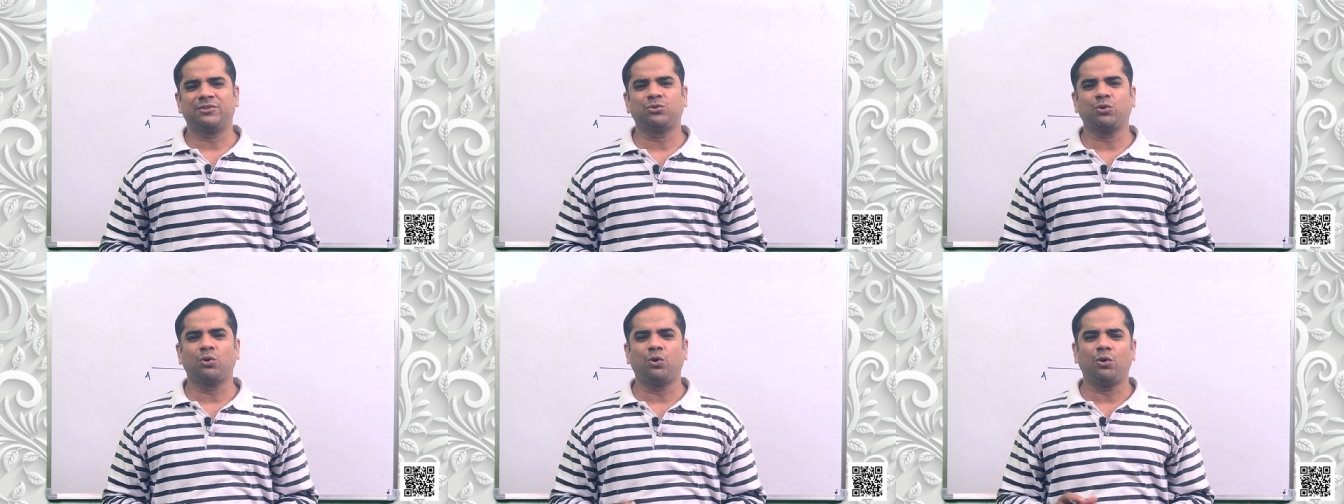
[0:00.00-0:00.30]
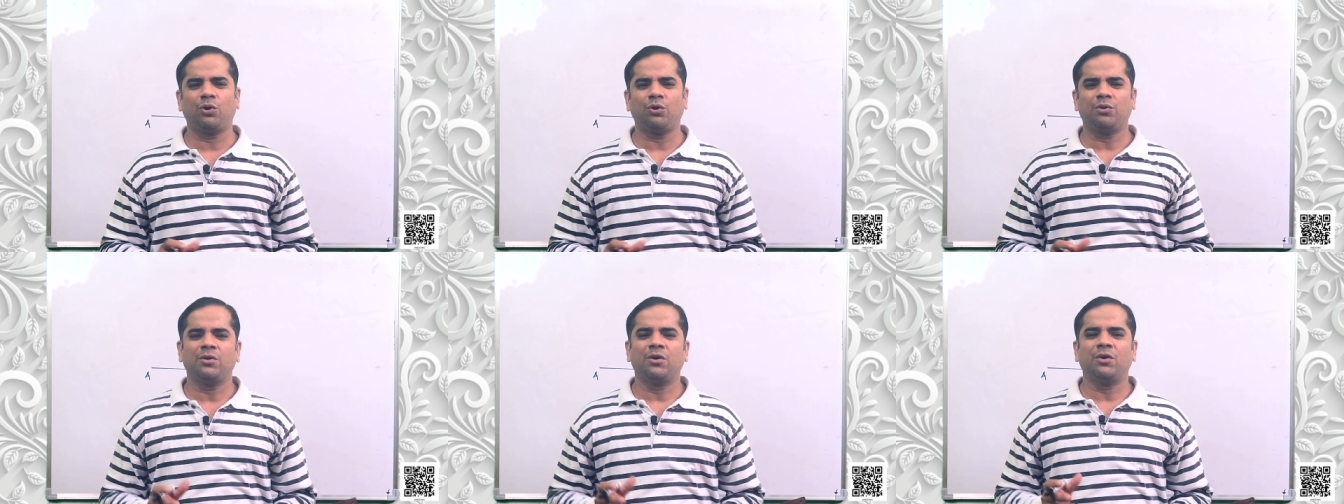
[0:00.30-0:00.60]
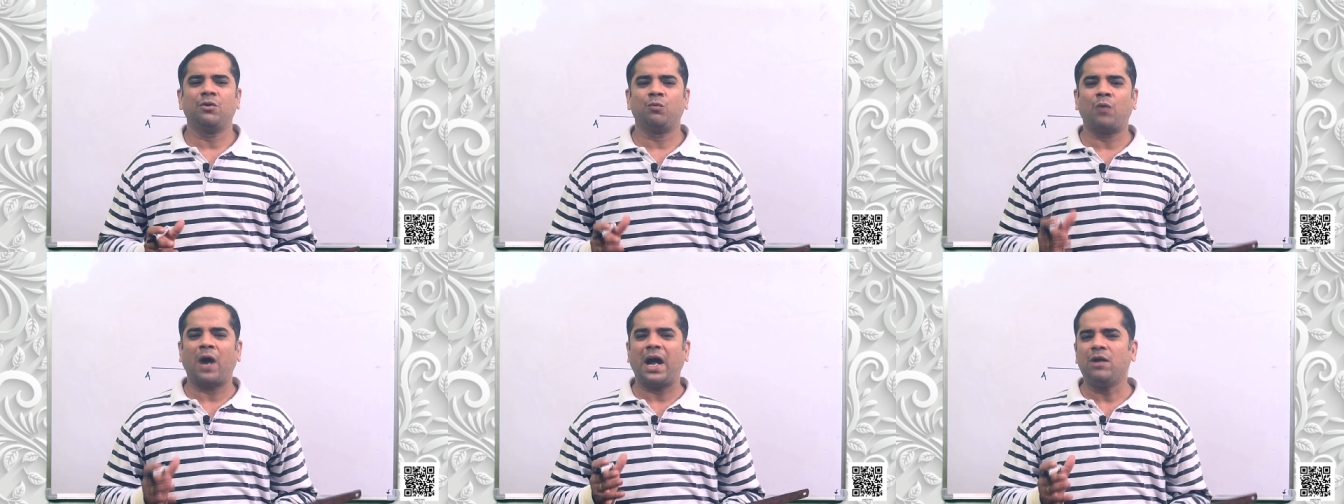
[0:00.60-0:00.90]
So,
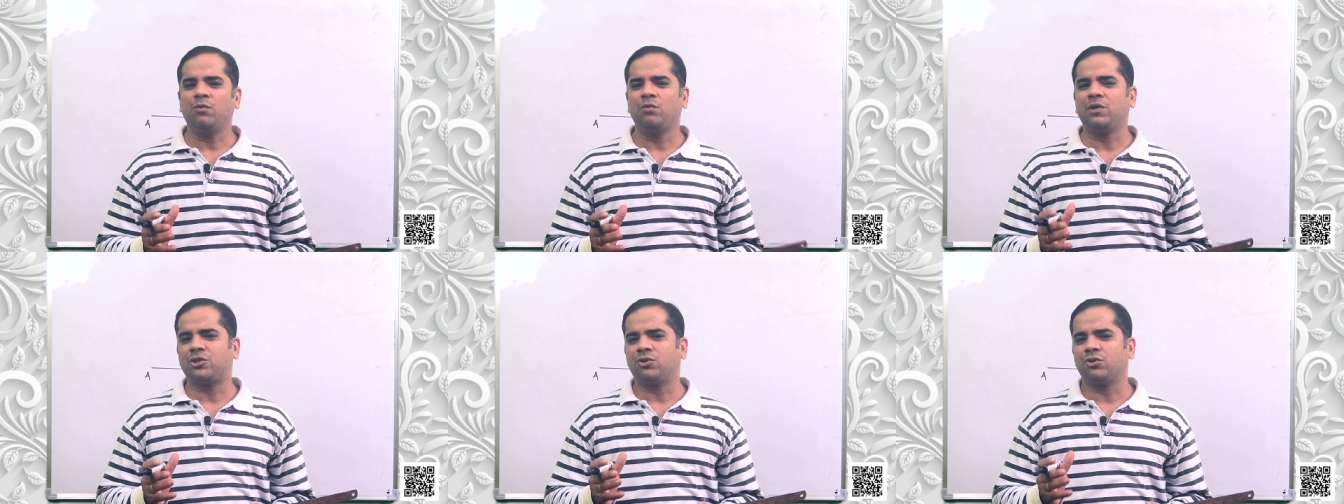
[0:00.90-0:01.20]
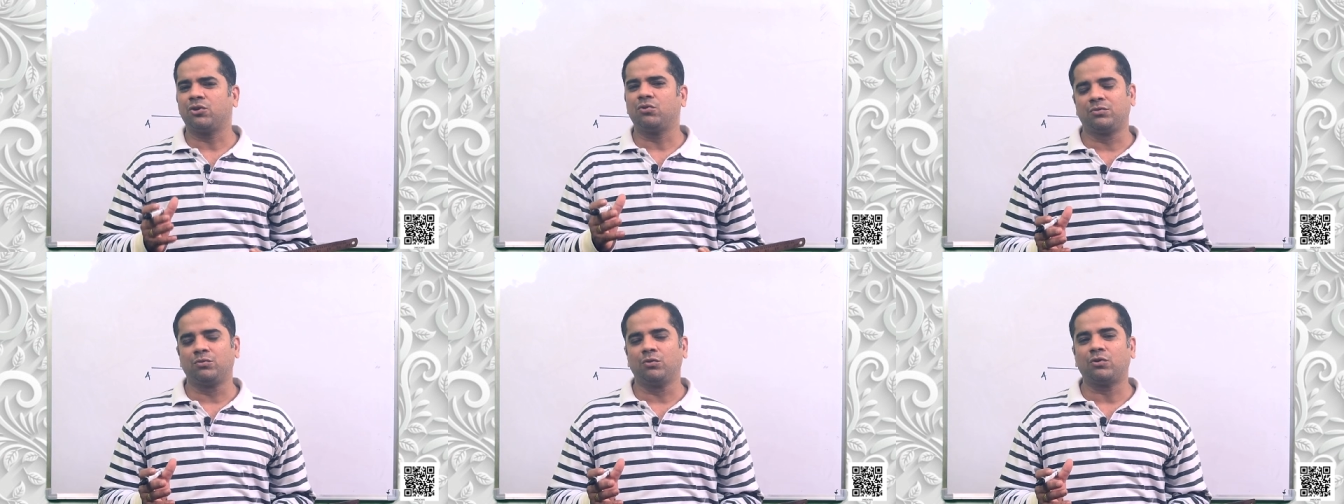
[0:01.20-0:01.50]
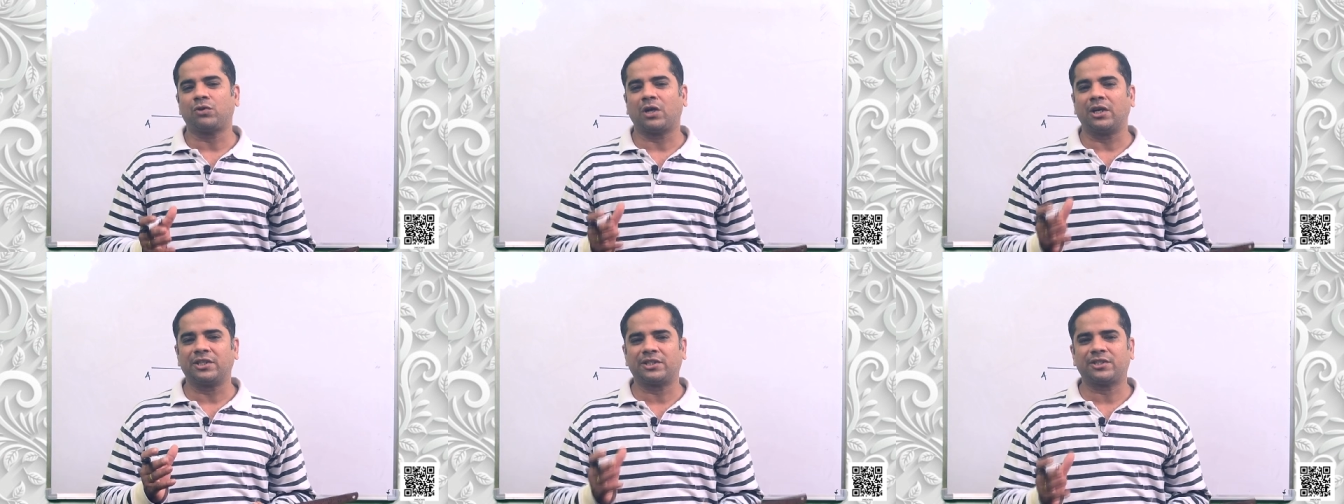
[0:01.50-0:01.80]
why we should
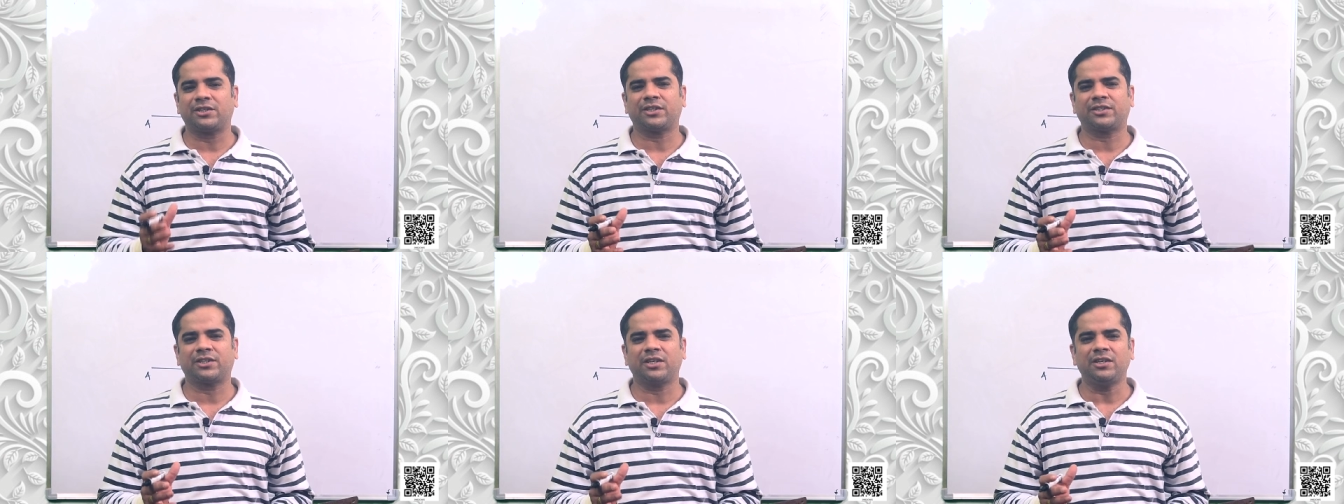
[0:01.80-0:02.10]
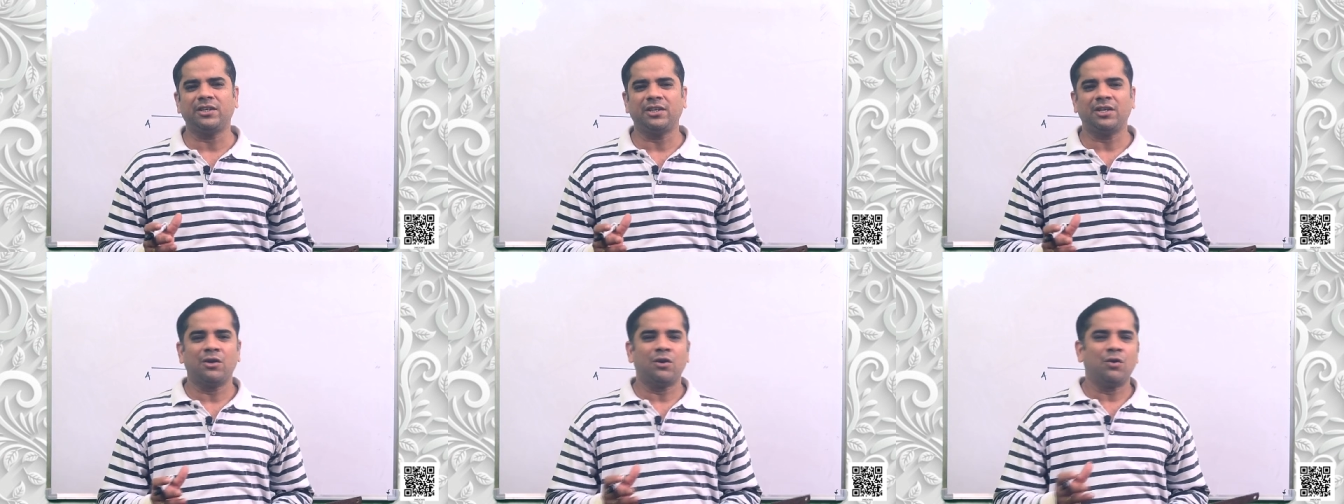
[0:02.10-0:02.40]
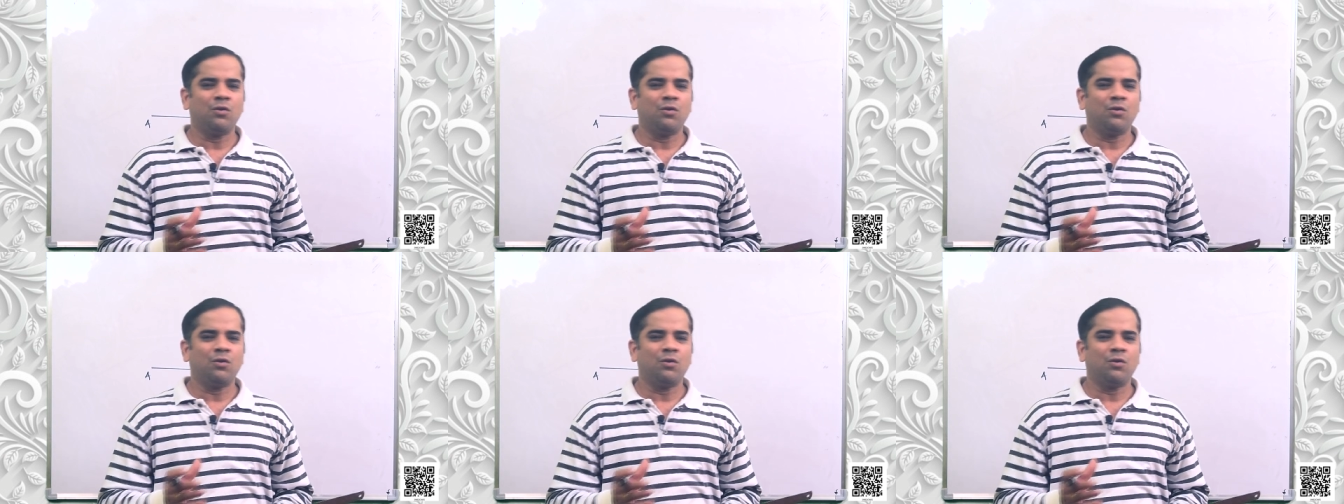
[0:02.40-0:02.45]
do construction?